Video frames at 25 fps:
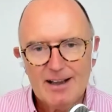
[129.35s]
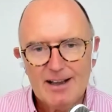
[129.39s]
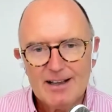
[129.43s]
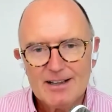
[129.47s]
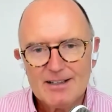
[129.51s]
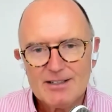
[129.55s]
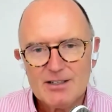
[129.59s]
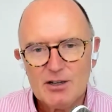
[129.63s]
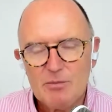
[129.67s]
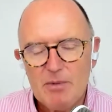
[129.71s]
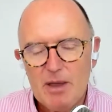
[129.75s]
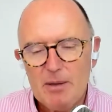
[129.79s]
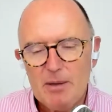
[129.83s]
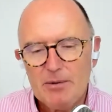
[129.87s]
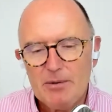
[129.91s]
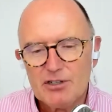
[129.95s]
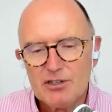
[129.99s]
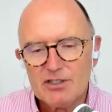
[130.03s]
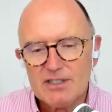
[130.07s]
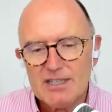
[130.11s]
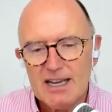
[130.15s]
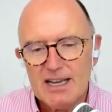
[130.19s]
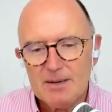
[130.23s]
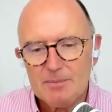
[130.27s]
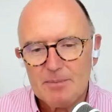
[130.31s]
So maybe
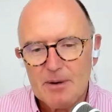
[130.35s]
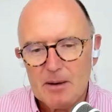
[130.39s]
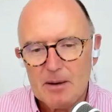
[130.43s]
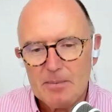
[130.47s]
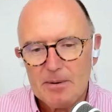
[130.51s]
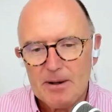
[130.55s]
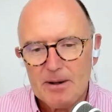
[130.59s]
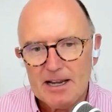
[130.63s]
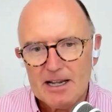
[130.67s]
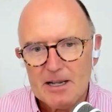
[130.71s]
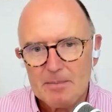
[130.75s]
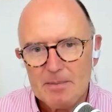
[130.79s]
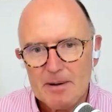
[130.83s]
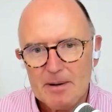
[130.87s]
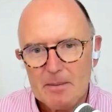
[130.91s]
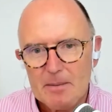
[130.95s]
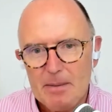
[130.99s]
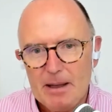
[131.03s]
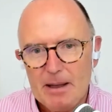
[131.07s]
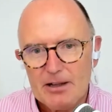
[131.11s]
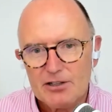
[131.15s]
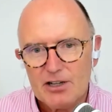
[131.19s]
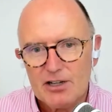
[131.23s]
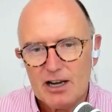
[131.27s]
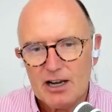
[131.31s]
just tell people a little bit
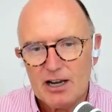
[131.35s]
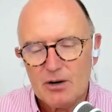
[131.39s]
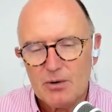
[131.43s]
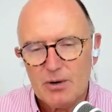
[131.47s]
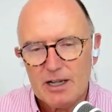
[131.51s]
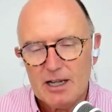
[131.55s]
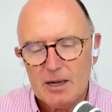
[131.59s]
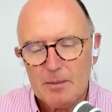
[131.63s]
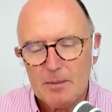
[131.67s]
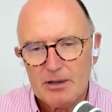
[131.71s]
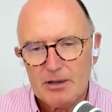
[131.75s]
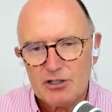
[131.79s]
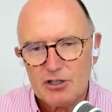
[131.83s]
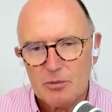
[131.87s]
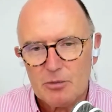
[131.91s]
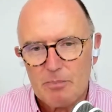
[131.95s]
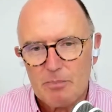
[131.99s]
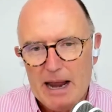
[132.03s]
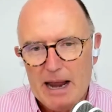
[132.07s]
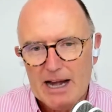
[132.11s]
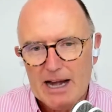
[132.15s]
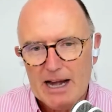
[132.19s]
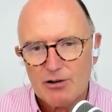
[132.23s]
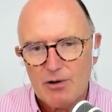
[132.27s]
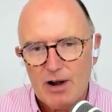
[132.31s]
quickly about your
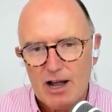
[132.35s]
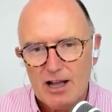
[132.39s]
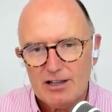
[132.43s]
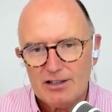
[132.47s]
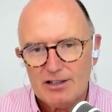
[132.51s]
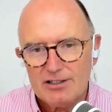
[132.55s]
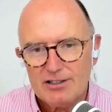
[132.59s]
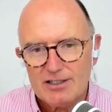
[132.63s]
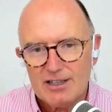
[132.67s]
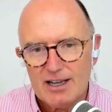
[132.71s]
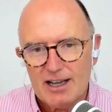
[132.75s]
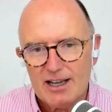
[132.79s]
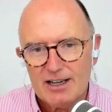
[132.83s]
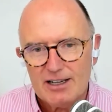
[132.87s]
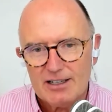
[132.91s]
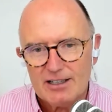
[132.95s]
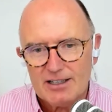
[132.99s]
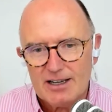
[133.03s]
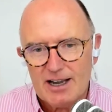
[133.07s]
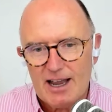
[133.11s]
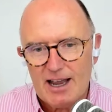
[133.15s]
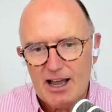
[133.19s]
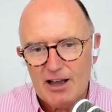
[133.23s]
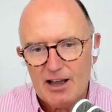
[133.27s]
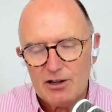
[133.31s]
background and
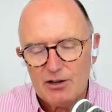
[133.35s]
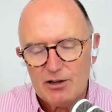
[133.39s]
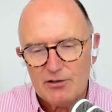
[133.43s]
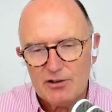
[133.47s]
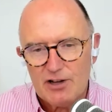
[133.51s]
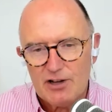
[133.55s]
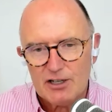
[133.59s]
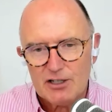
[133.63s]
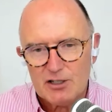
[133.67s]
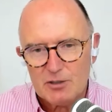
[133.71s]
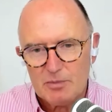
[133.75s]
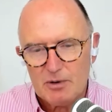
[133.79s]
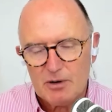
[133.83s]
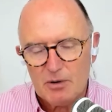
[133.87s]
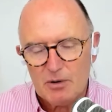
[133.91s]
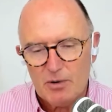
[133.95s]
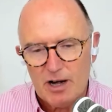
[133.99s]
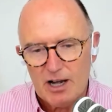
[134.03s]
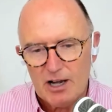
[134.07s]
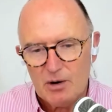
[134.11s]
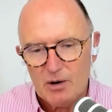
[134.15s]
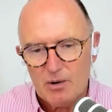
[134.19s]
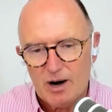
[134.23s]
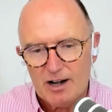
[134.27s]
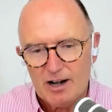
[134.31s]
how you've got to be where
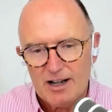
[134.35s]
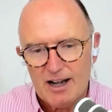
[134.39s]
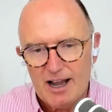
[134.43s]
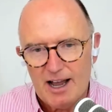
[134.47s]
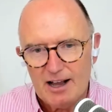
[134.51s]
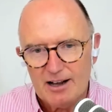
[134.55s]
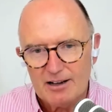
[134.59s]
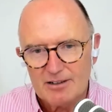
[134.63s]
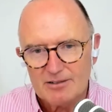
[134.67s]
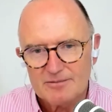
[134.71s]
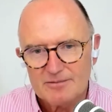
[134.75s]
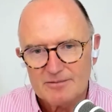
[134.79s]
you are now.